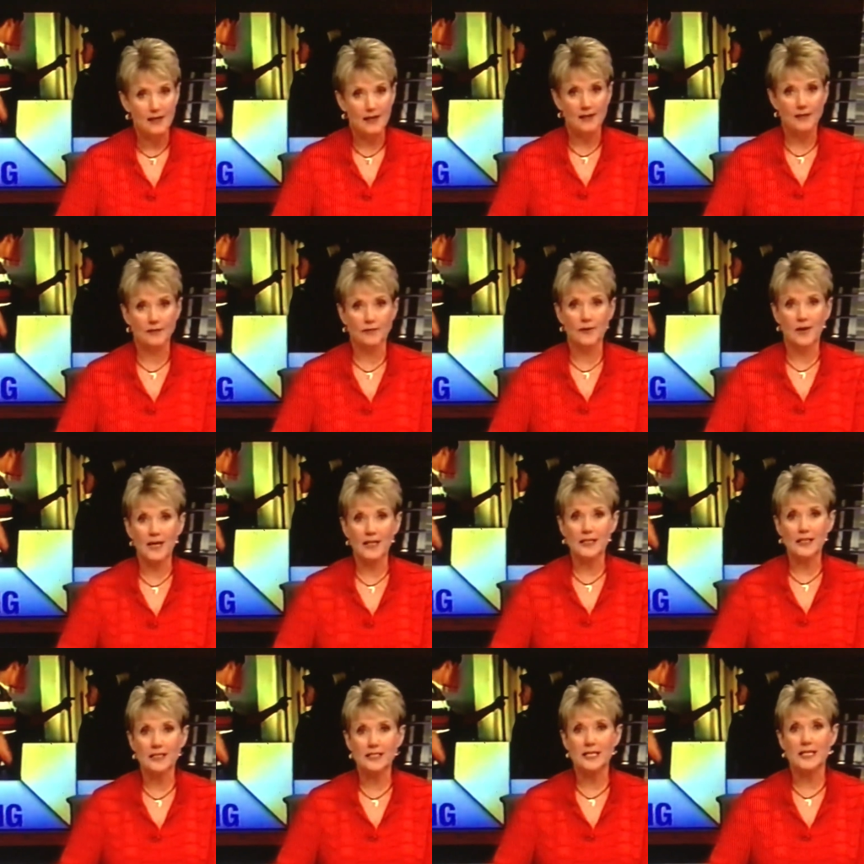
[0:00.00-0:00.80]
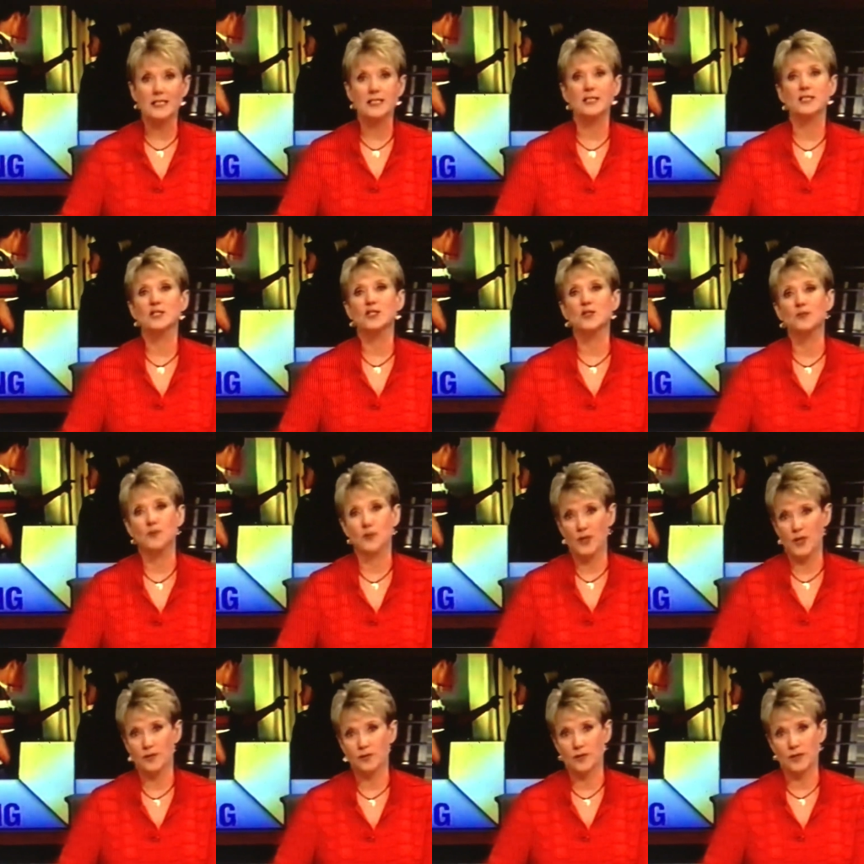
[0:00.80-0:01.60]
and the violence has
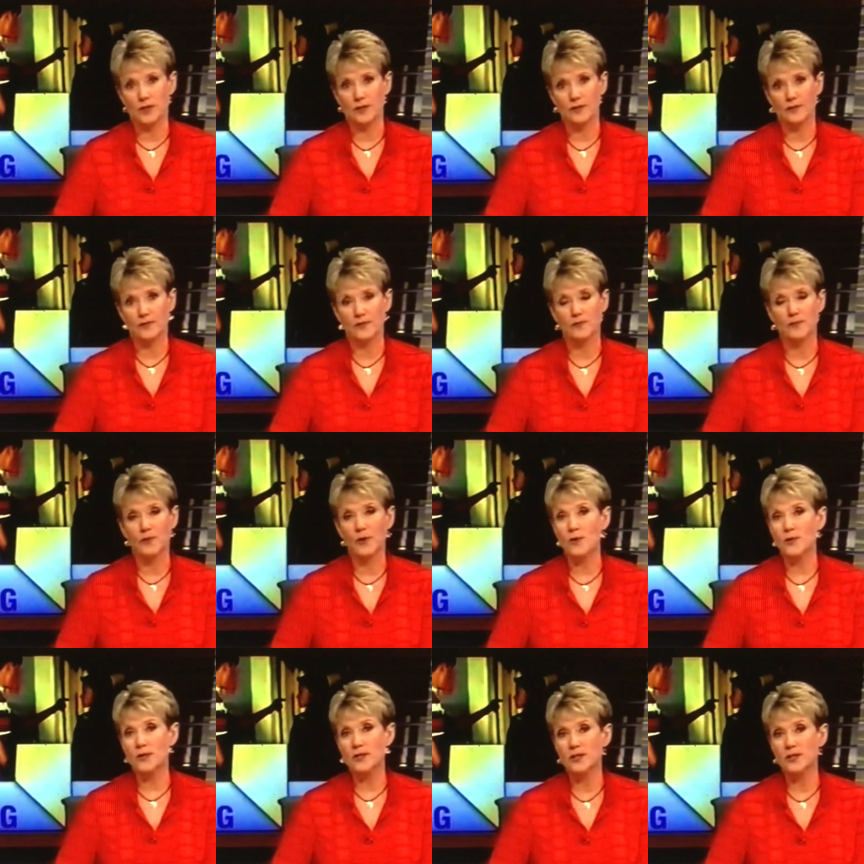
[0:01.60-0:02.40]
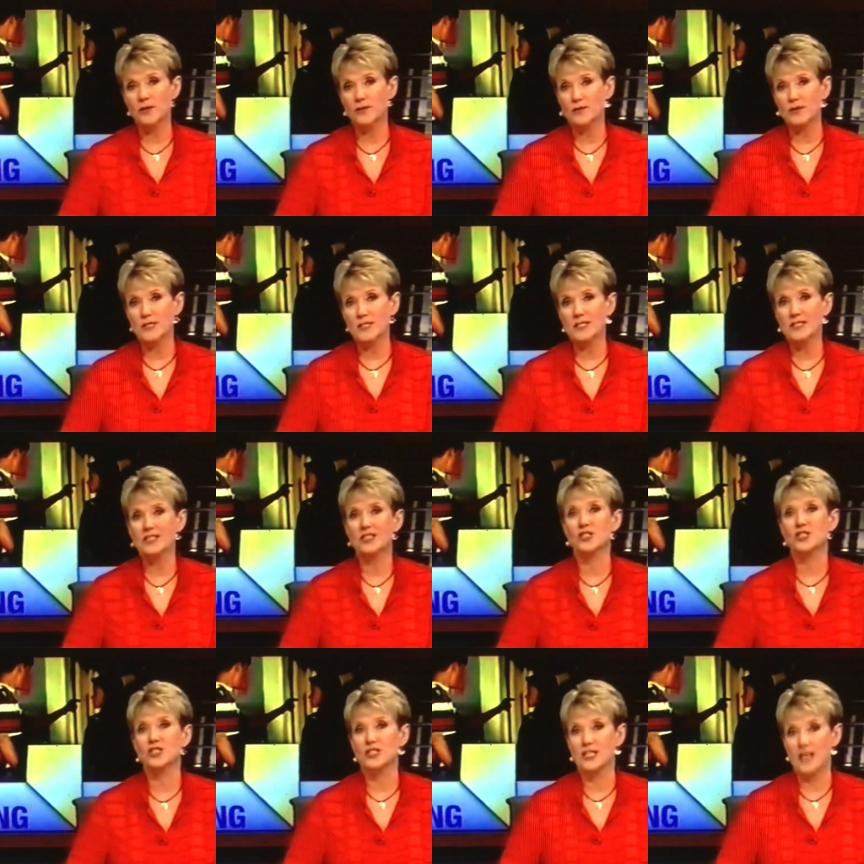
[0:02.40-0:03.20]
exploded, from broken noses
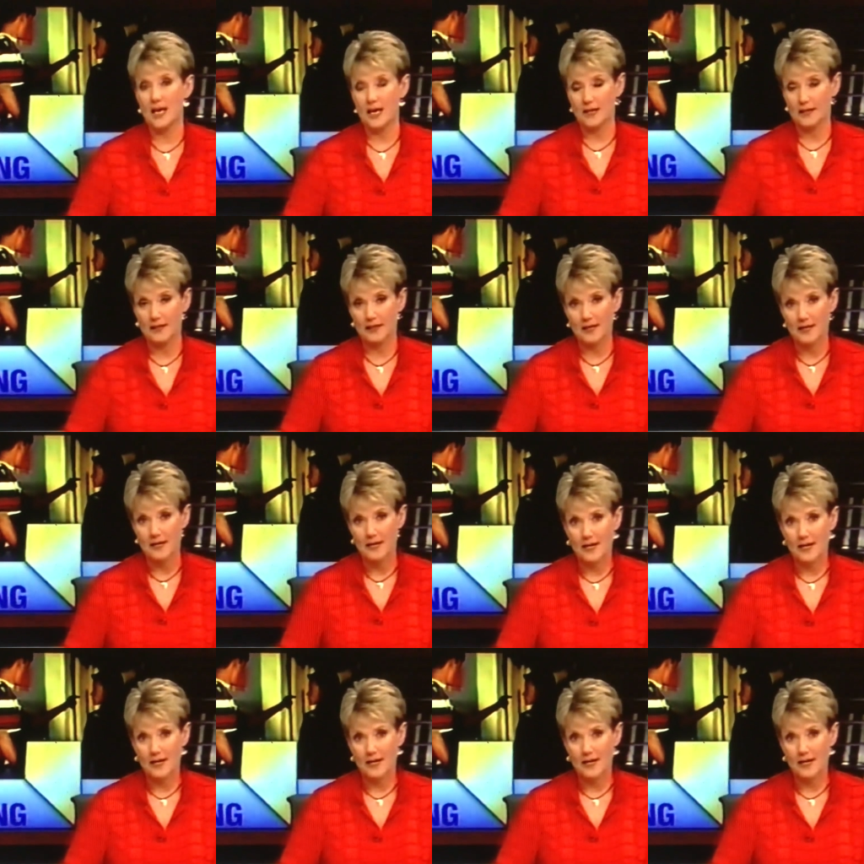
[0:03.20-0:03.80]
to death.